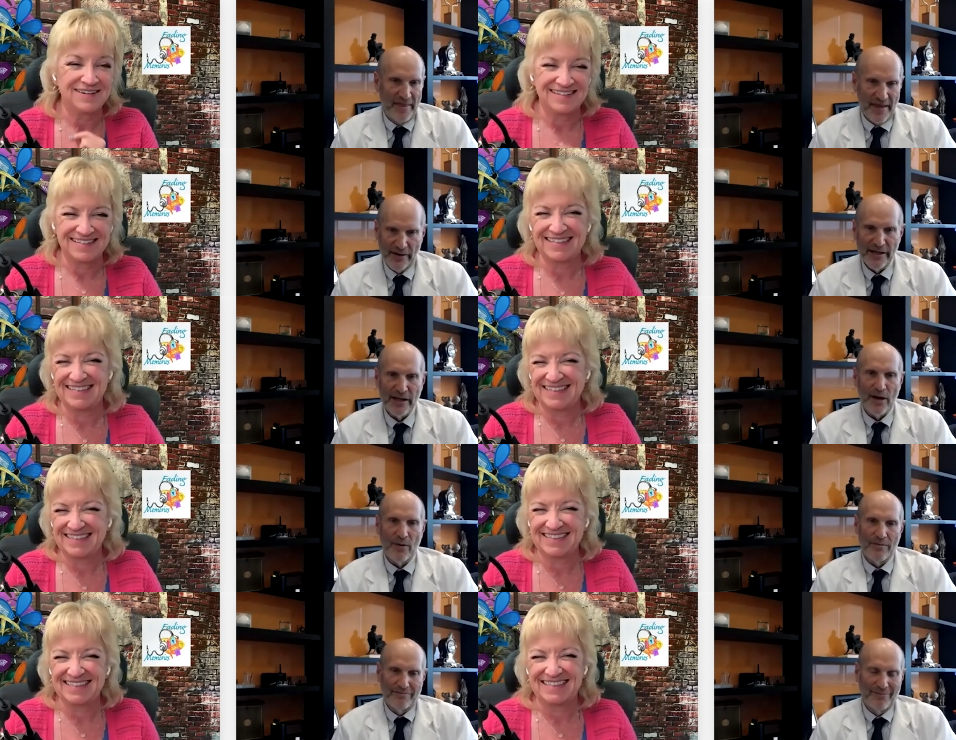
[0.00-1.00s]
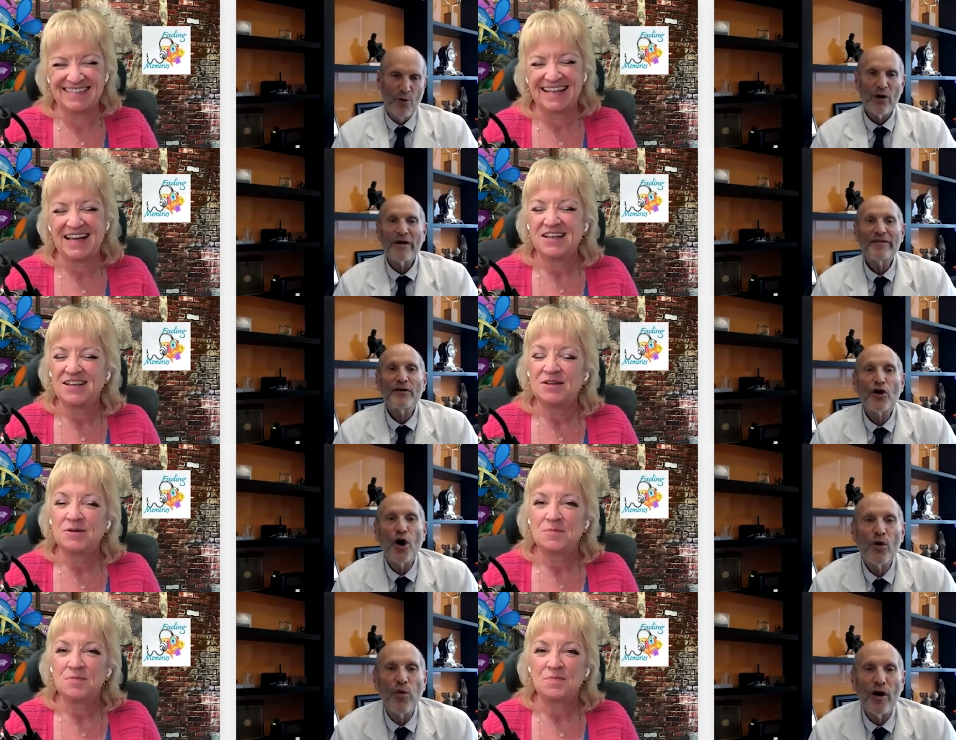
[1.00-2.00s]
Speaker 1: There you go. or, or the
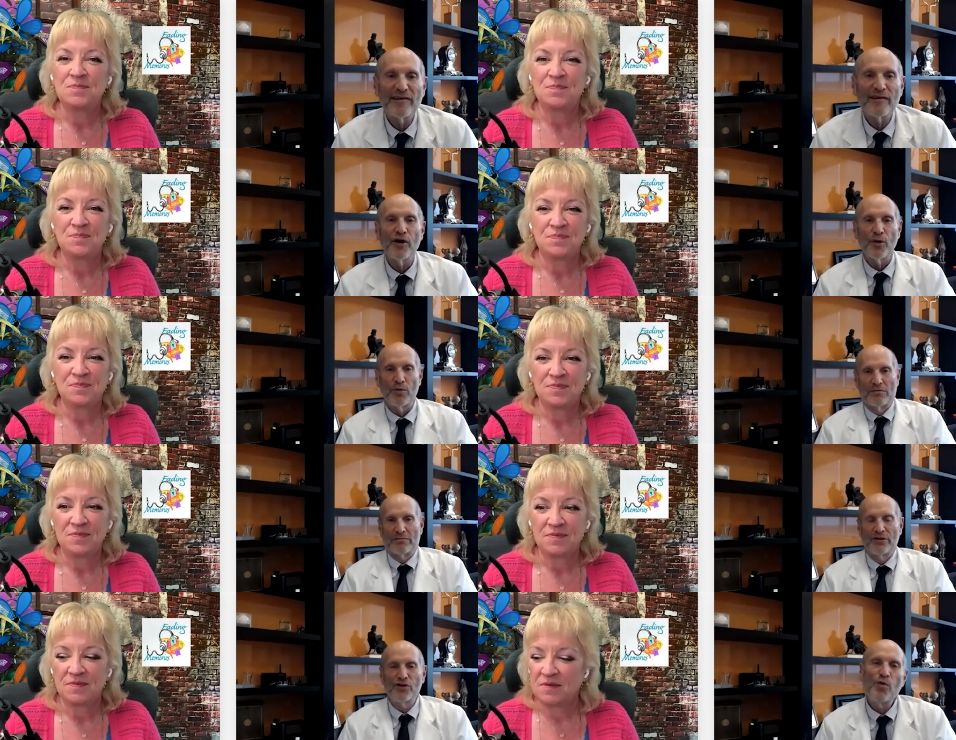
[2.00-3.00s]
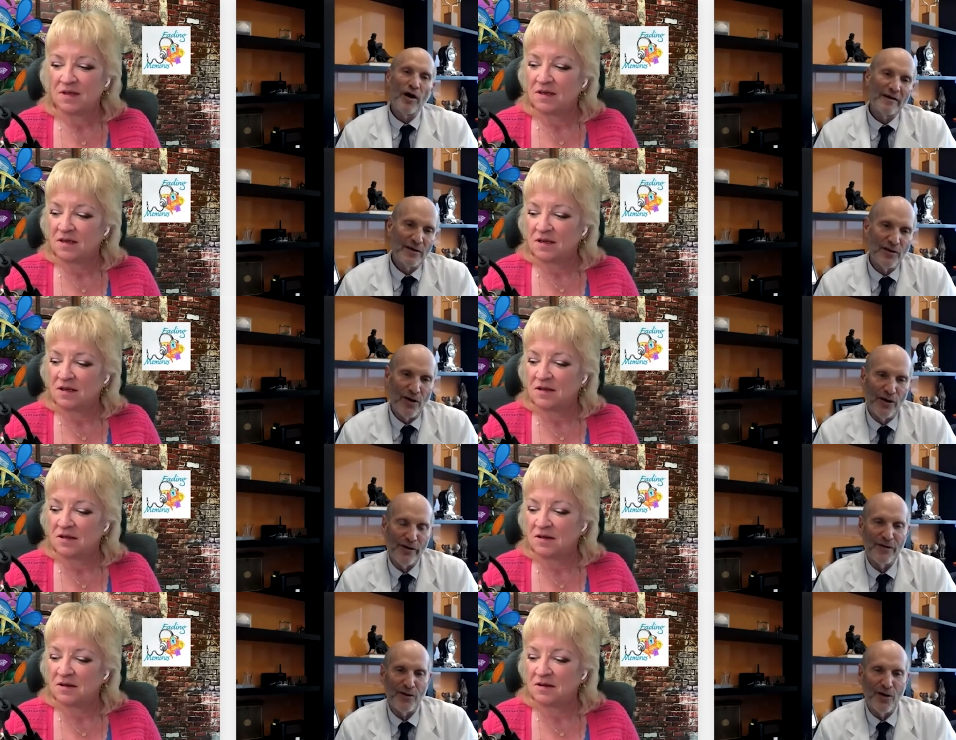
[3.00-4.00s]
dog walks you. You walk the dog or
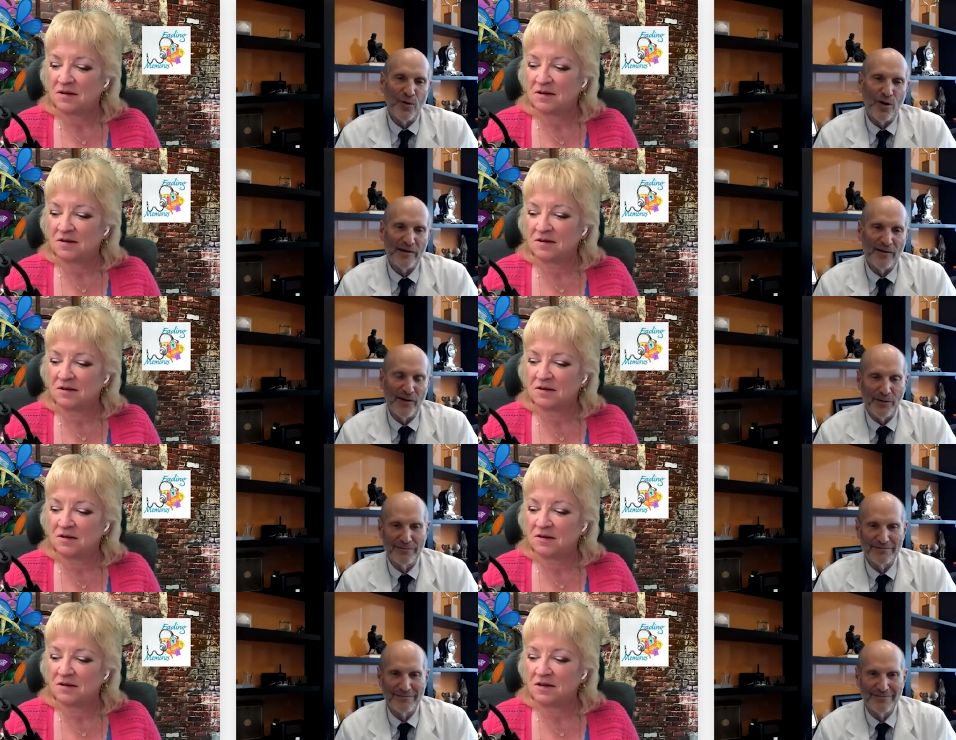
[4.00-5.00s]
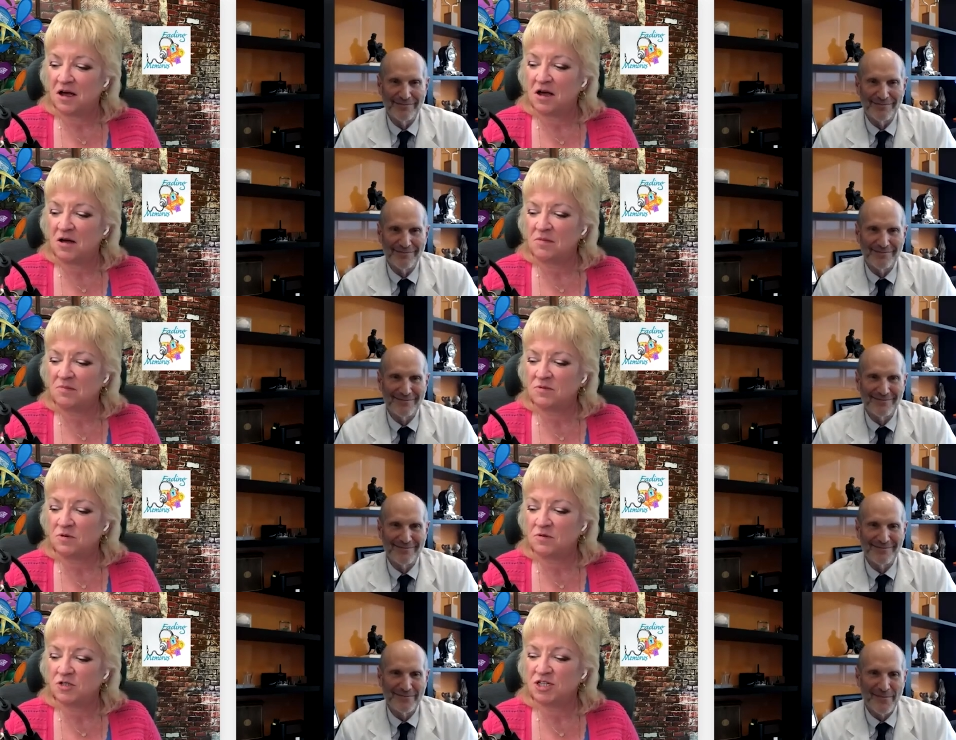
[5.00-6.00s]
the dog walks you?
Speaker 2: Um,
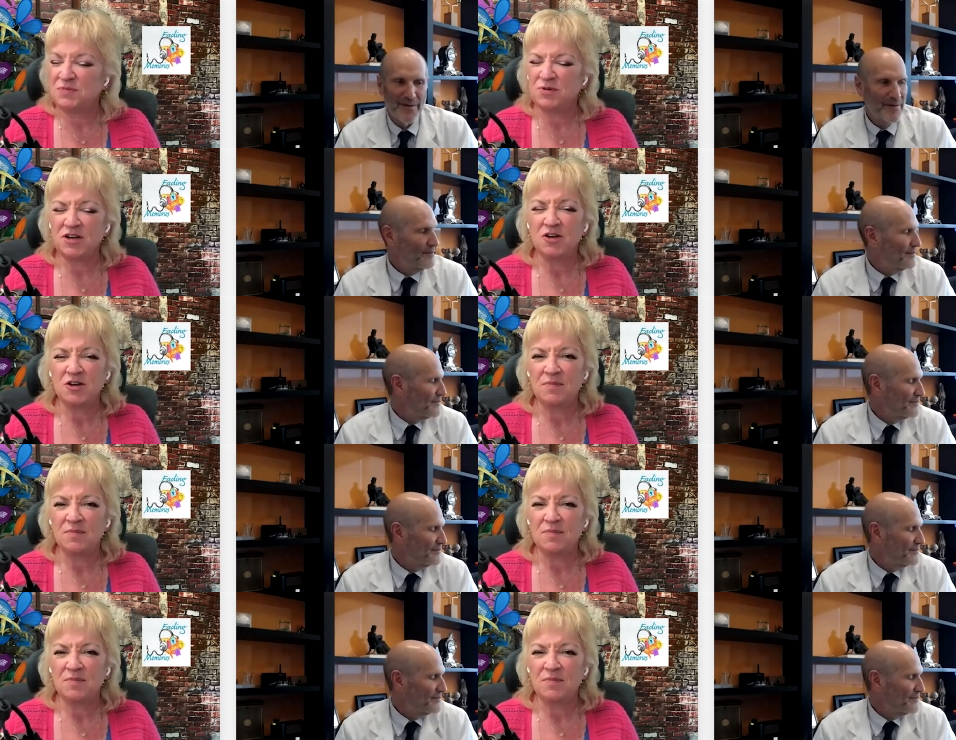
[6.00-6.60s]
she's pretty good